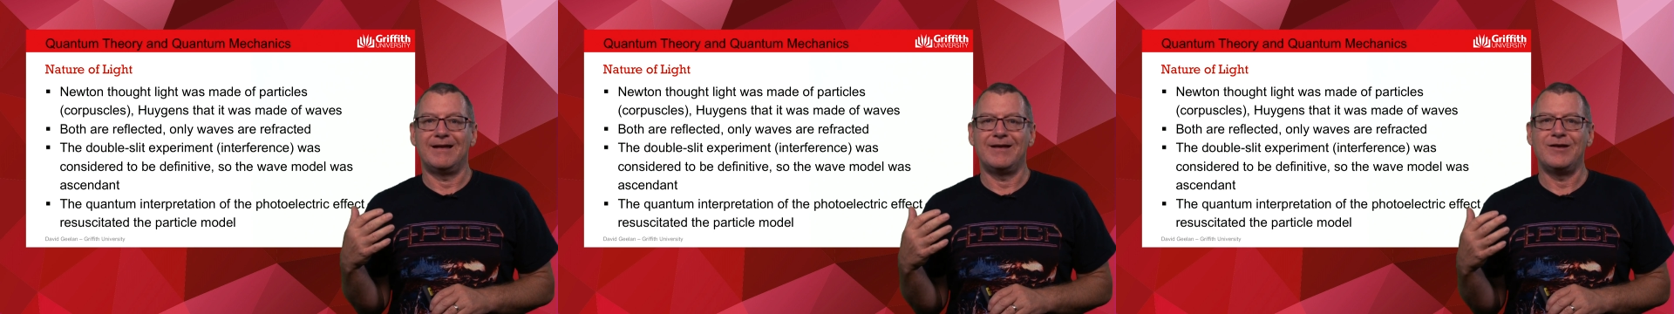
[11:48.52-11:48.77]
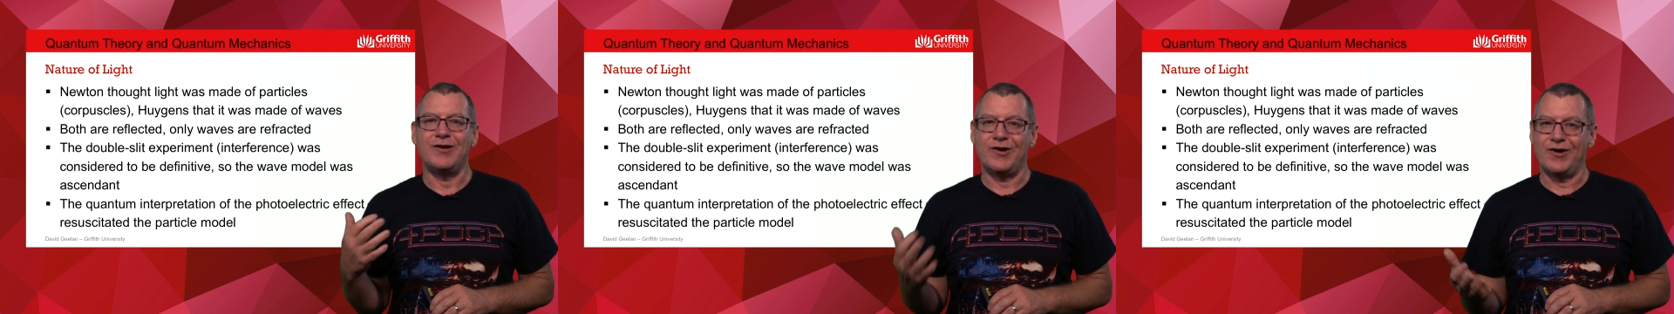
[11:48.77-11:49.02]

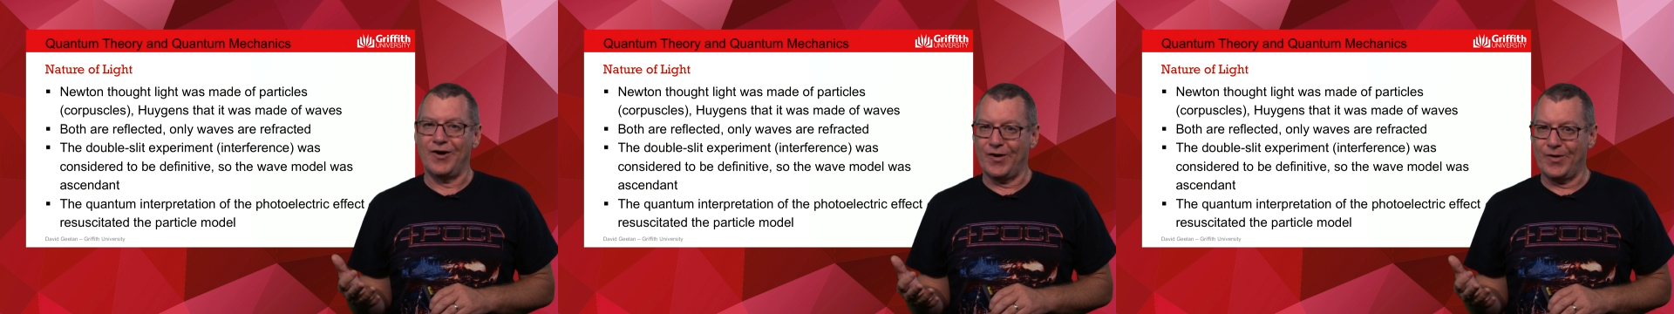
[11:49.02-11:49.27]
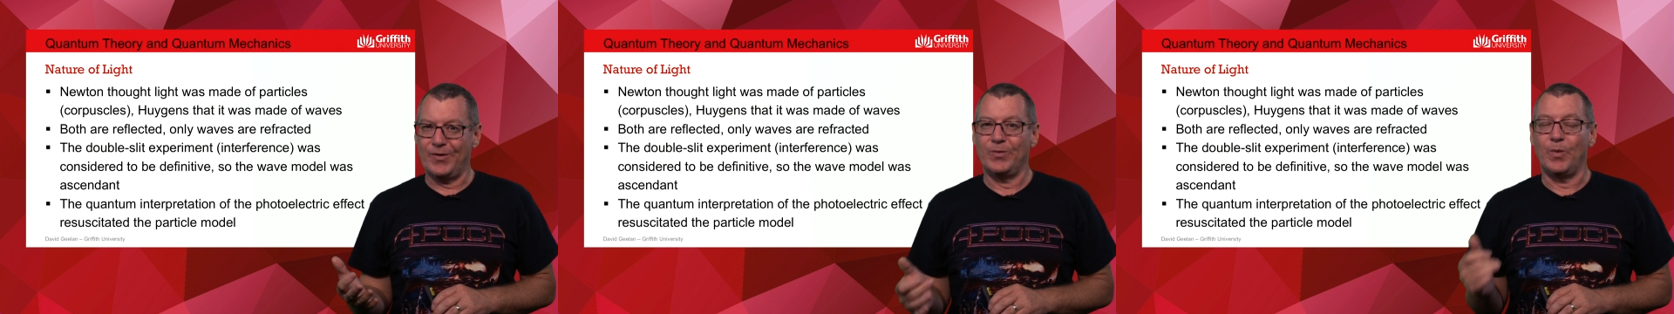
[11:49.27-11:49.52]

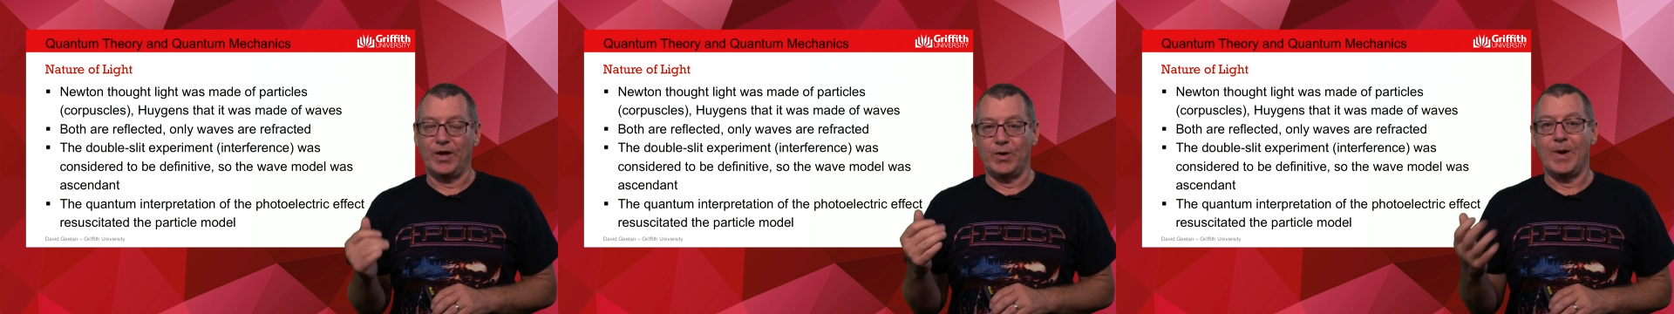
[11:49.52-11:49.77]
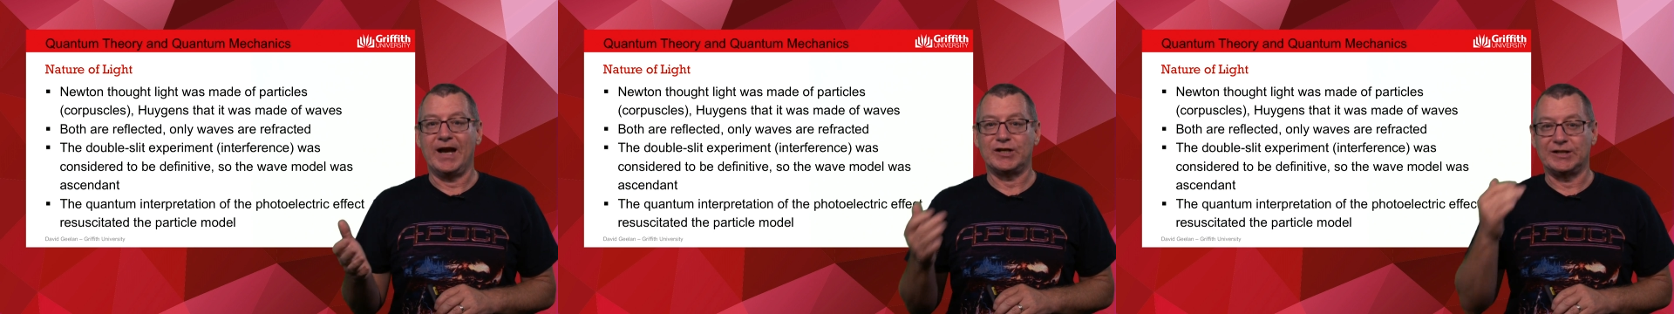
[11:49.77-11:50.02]
no, what
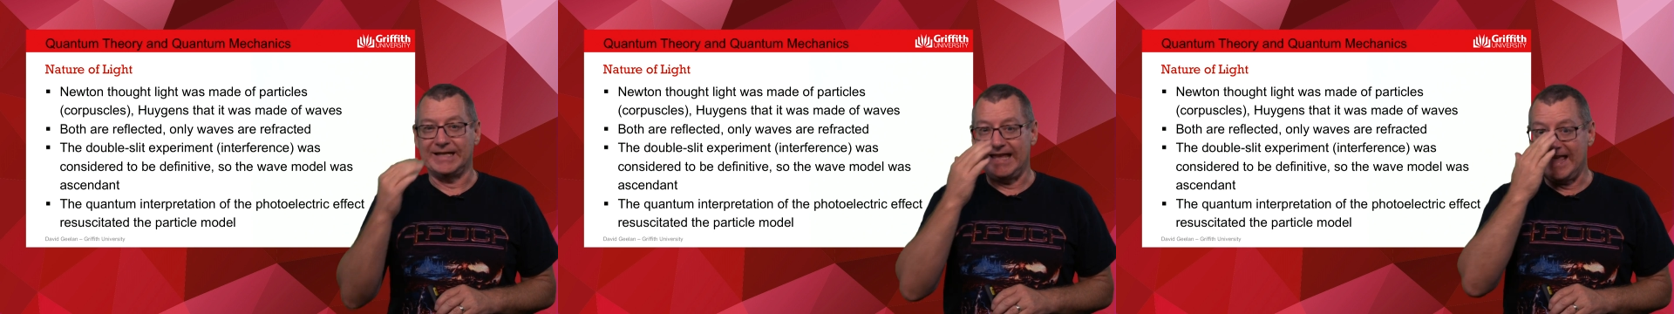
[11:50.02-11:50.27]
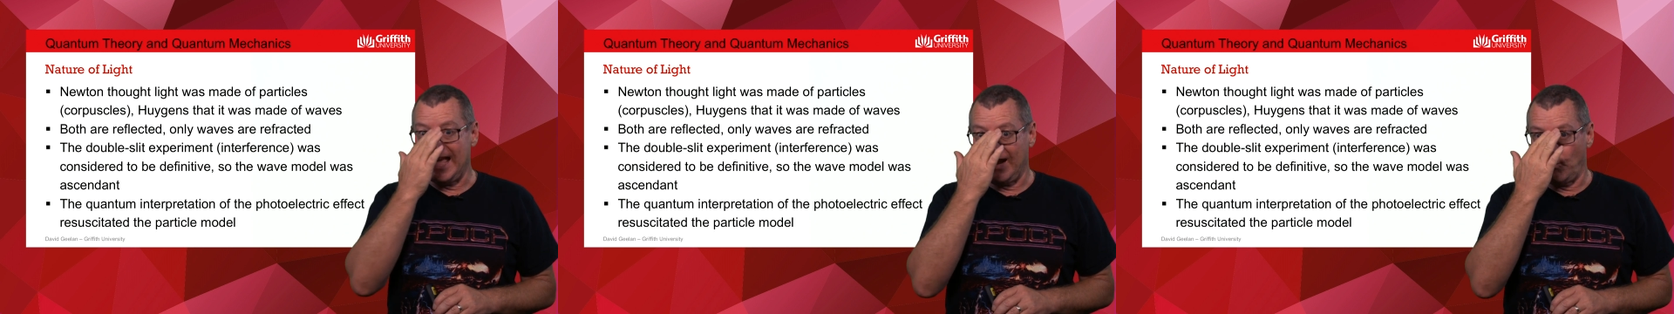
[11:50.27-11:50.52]
you actually
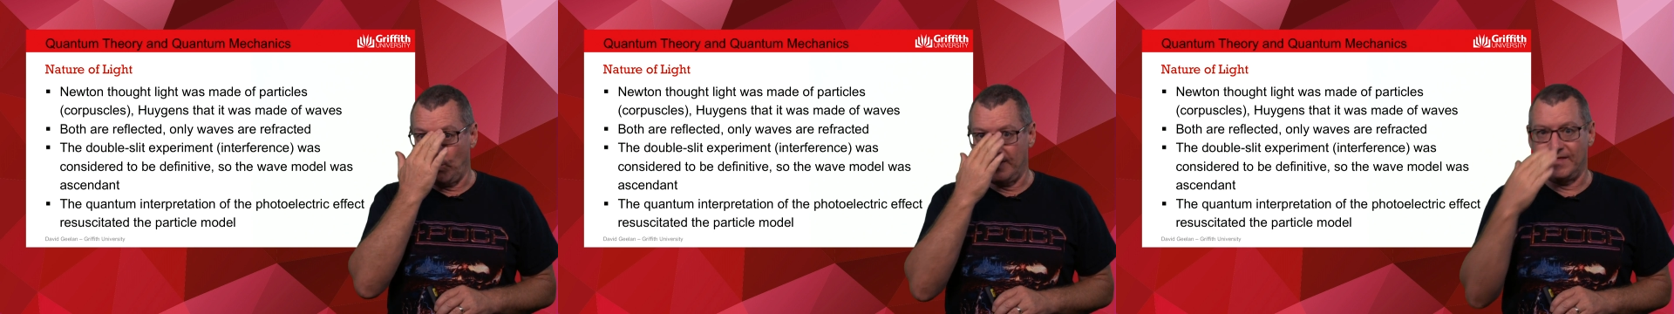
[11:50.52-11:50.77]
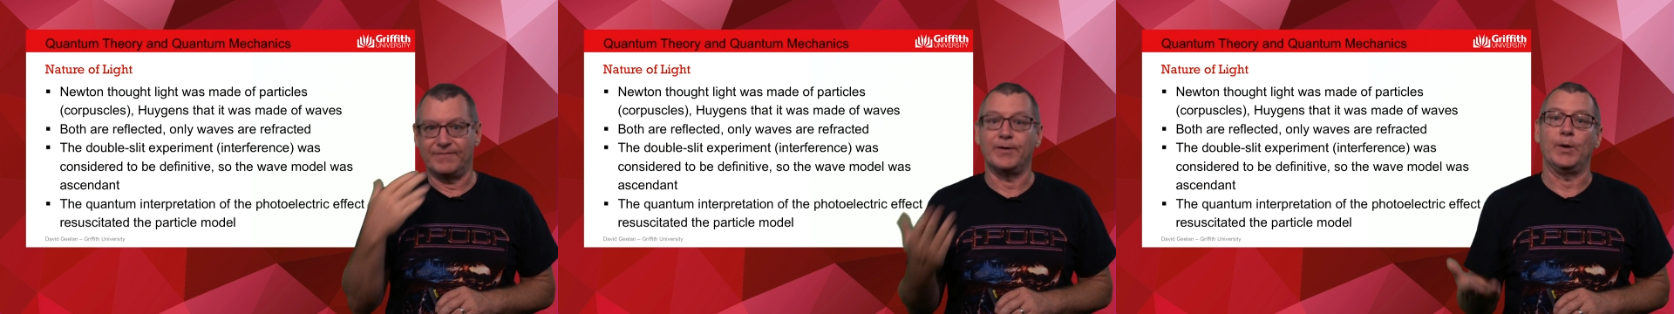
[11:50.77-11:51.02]
get
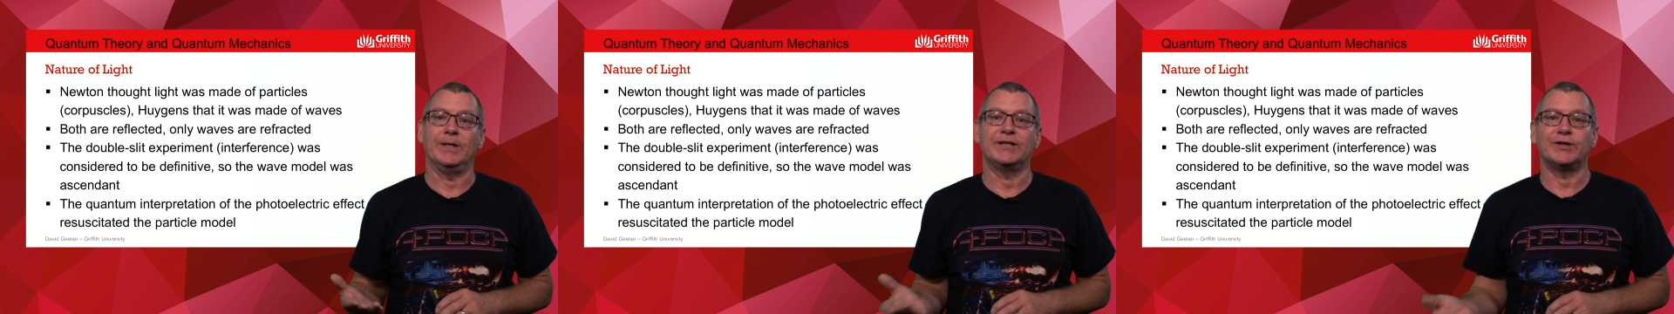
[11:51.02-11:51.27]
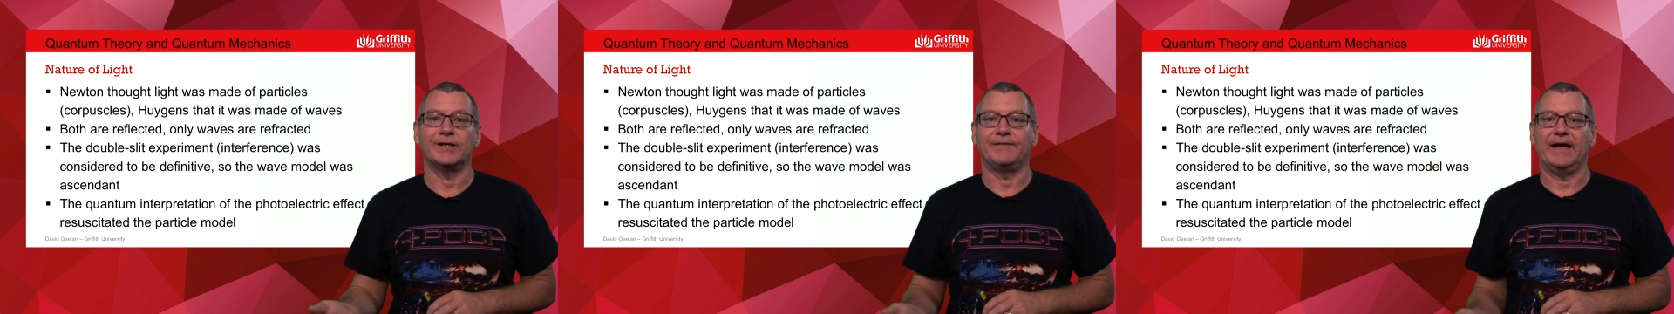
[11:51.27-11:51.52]
with the
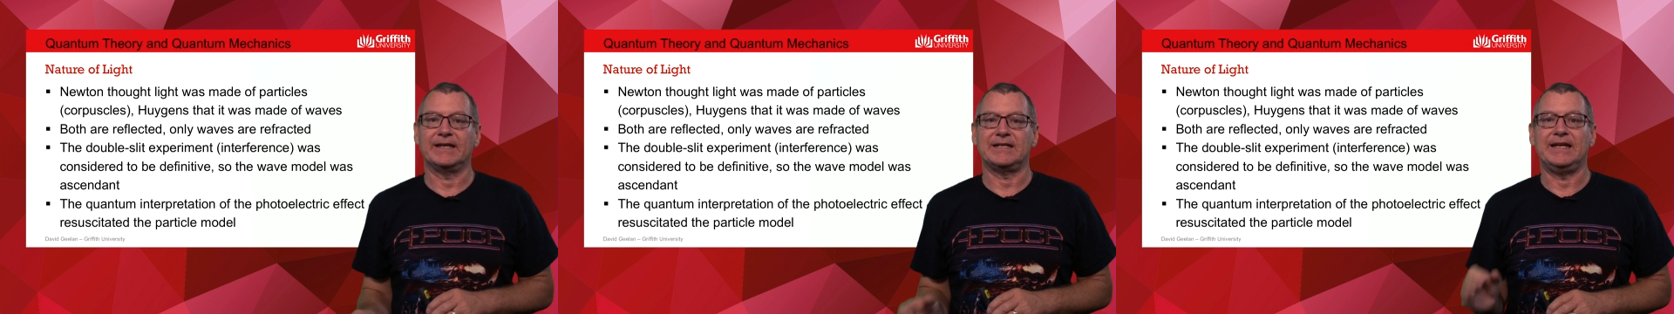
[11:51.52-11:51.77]
photoelectric effect